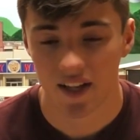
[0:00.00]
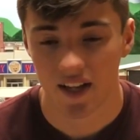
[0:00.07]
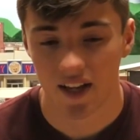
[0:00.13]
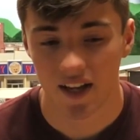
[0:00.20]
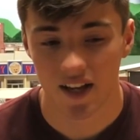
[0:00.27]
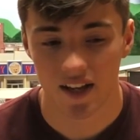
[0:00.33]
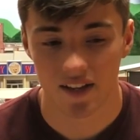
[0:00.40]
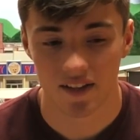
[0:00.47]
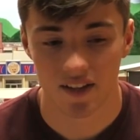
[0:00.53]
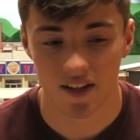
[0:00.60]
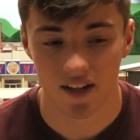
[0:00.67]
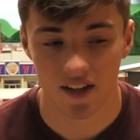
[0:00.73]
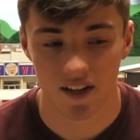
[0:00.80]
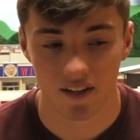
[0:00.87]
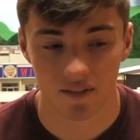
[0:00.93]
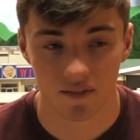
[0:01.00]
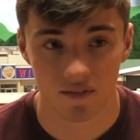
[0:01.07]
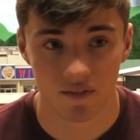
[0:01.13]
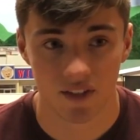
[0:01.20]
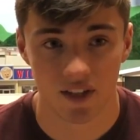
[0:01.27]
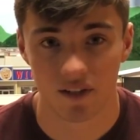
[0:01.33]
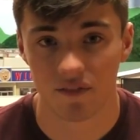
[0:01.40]
And
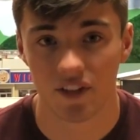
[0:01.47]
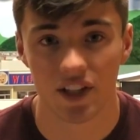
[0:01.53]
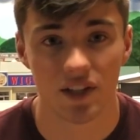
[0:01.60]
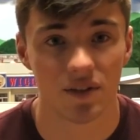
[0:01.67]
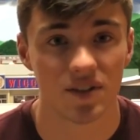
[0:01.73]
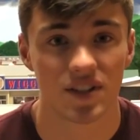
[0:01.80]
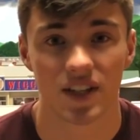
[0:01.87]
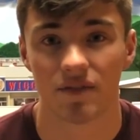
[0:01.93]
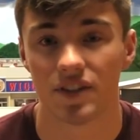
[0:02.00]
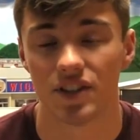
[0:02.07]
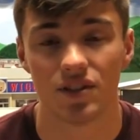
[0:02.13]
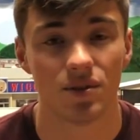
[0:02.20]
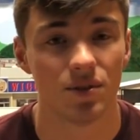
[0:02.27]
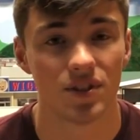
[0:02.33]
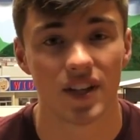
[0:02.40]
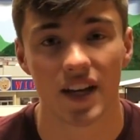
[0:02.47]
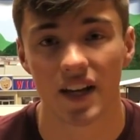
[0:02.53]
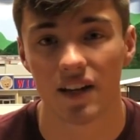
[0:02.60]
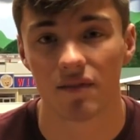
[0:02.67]
there are videos every Tuesday